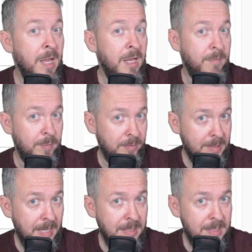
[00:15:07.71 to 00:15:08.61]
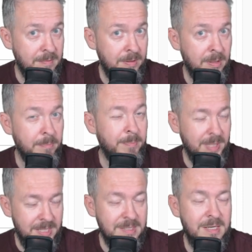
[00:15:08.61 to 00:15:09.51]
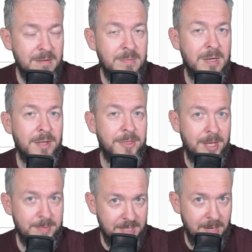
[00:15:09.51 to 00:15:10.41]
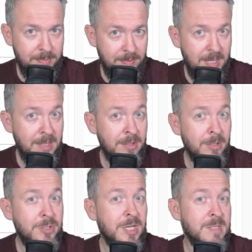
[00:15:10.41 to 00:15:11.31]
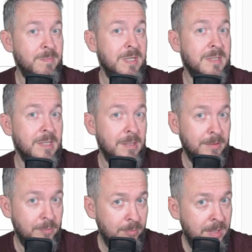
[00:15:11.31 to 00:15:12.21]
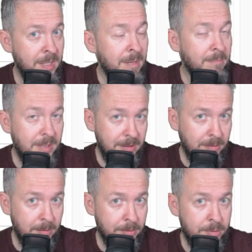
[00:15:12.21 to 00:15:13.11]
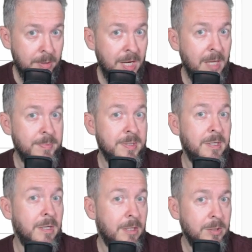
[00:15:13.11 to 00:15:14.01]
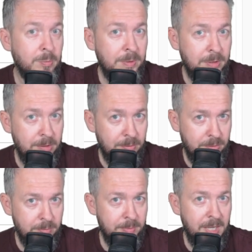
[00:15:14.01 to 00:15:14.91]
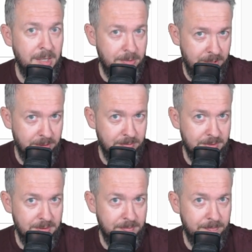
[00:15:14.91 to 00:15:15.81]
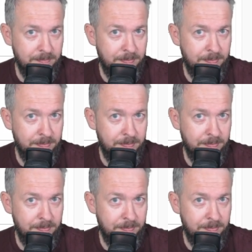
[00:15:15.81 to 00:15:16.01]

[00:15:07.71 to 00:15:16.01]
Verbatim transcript: If you did like this video, please give me a thumbs up. It not just means a lot to me, but it also helps a lot with the YouTube algorithms.